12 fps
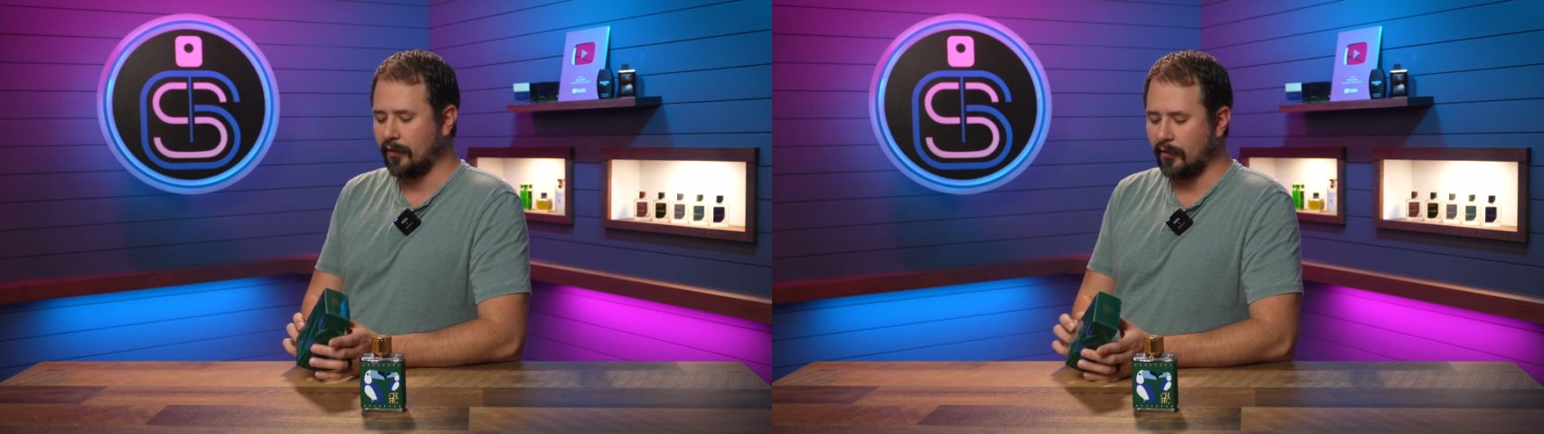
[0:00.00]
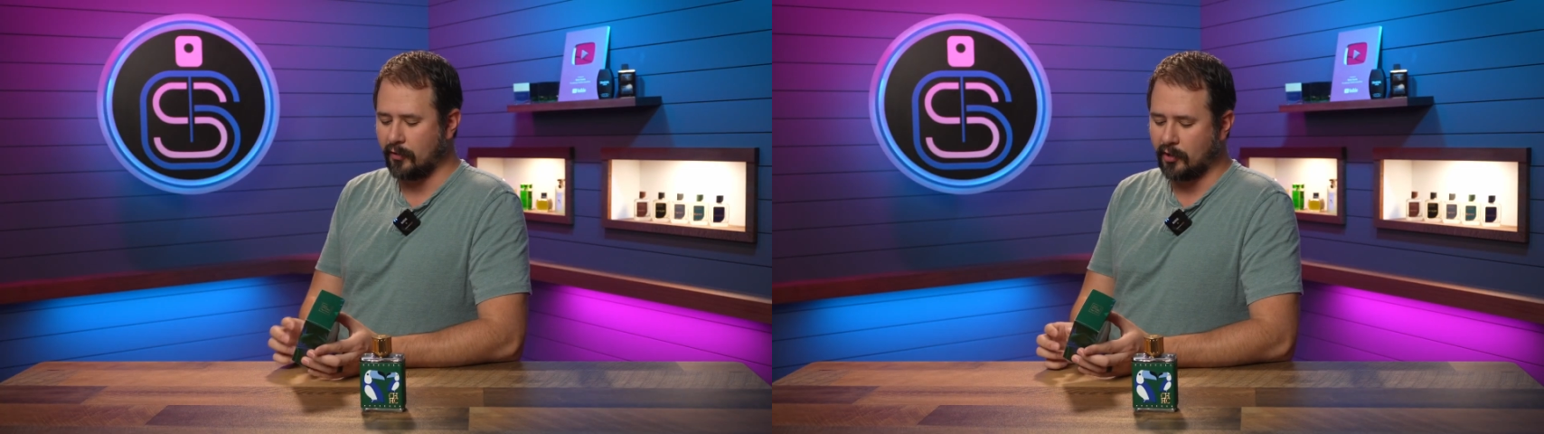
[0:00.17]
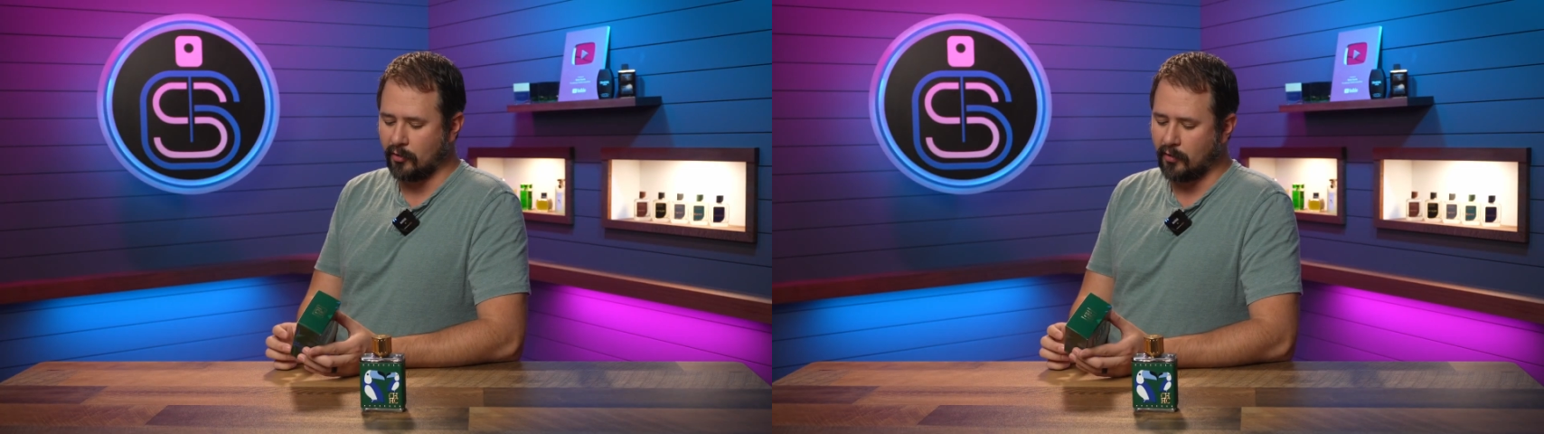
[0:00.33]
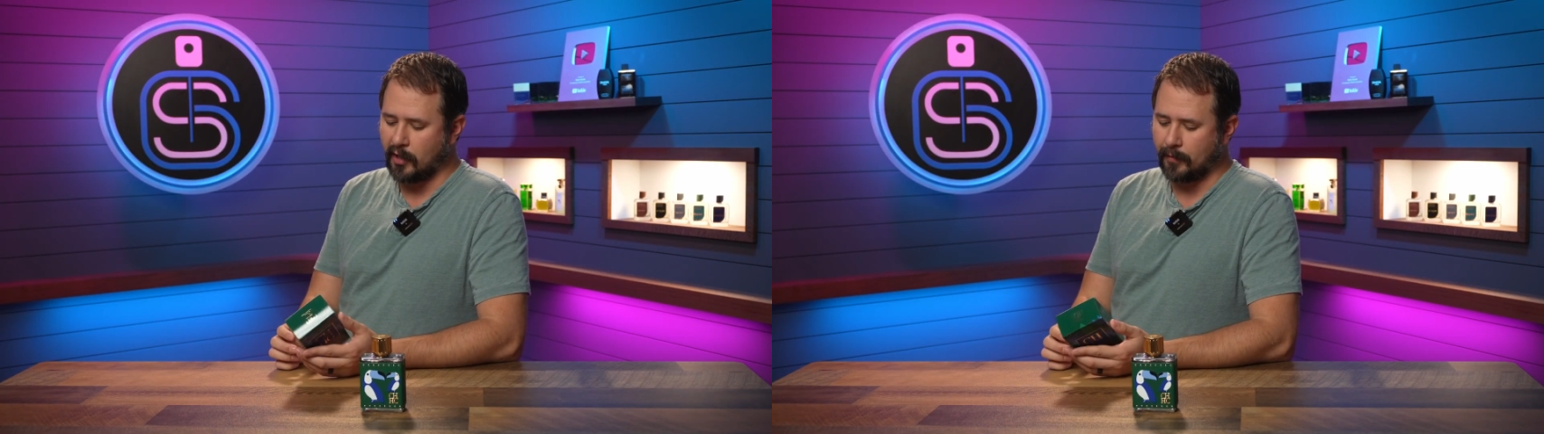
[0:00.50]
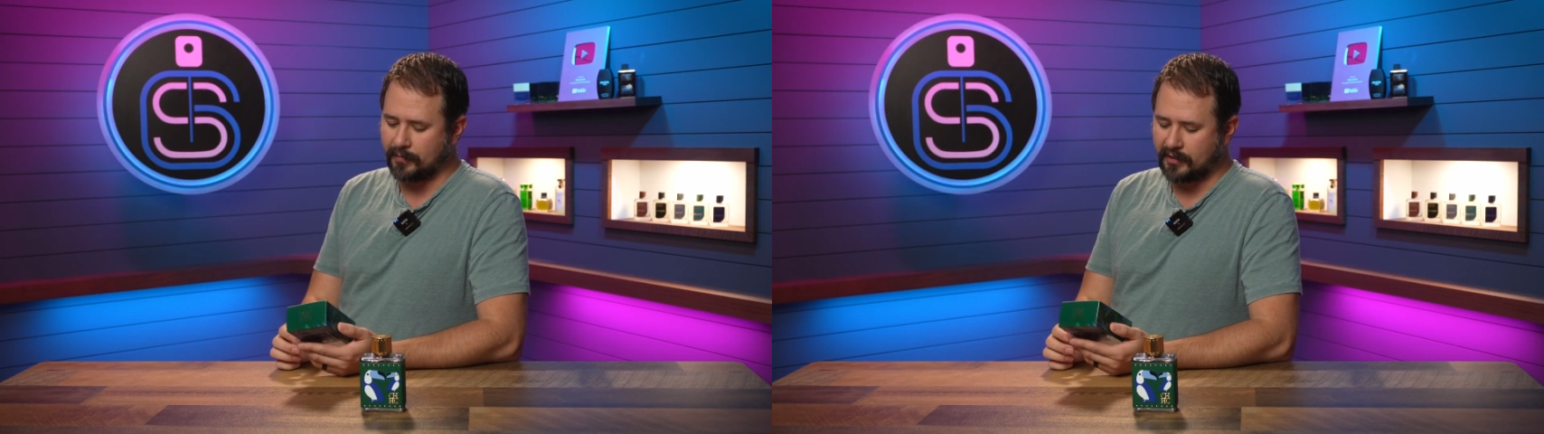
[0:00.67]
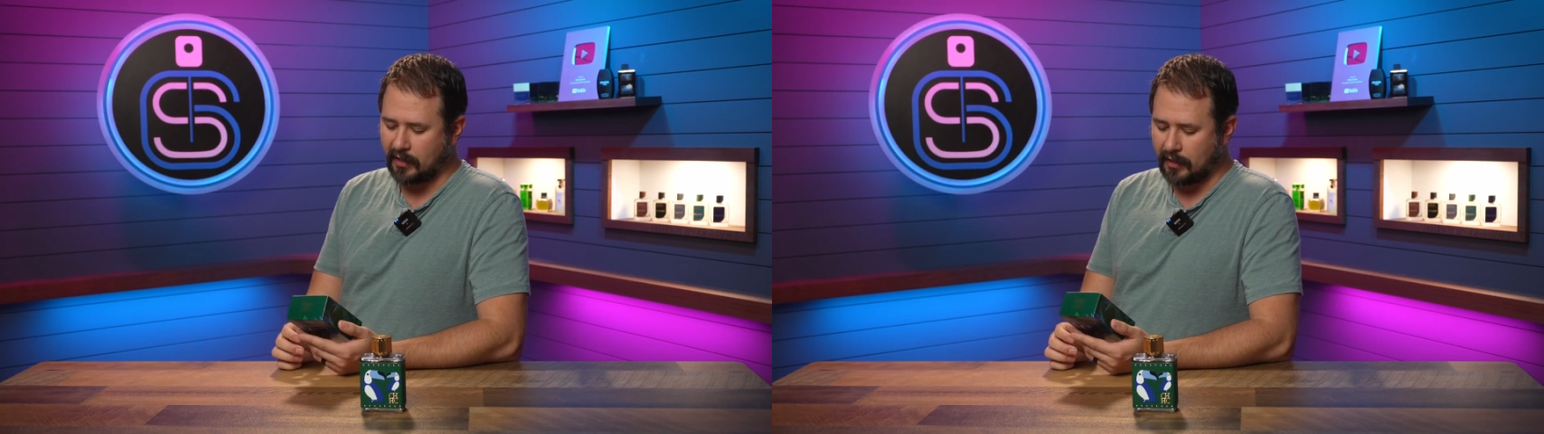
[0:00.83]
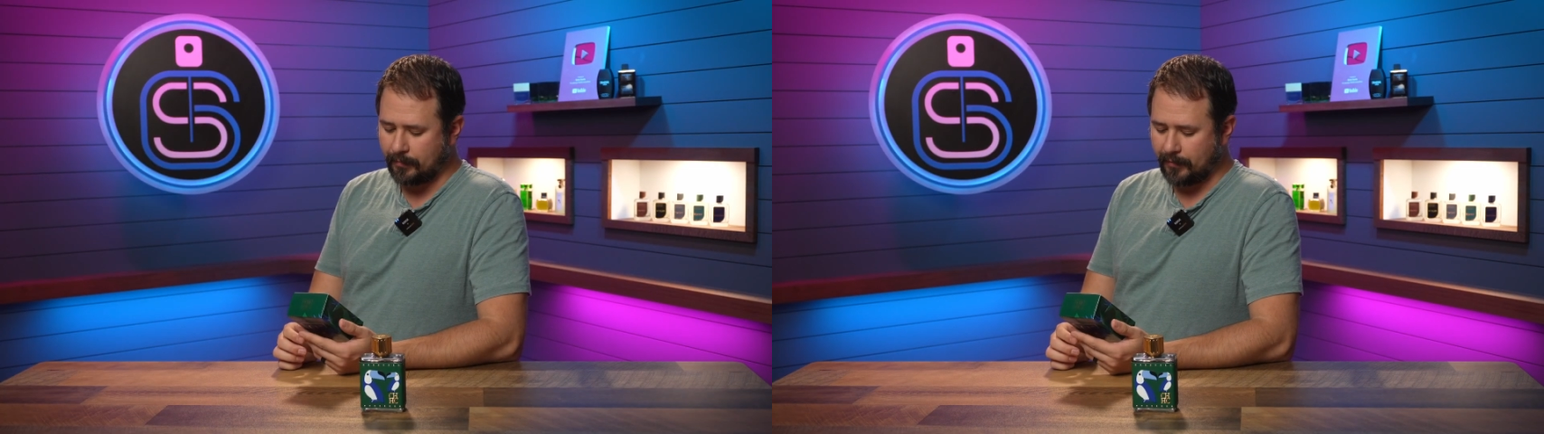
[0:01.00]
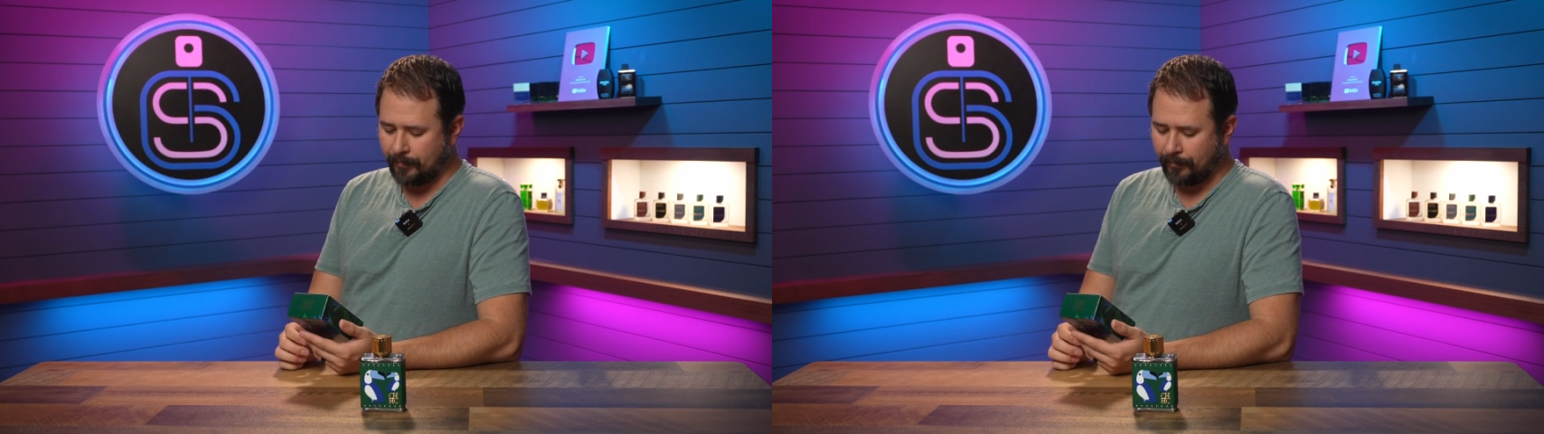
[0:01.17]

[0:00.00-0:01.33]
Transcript: logo up top,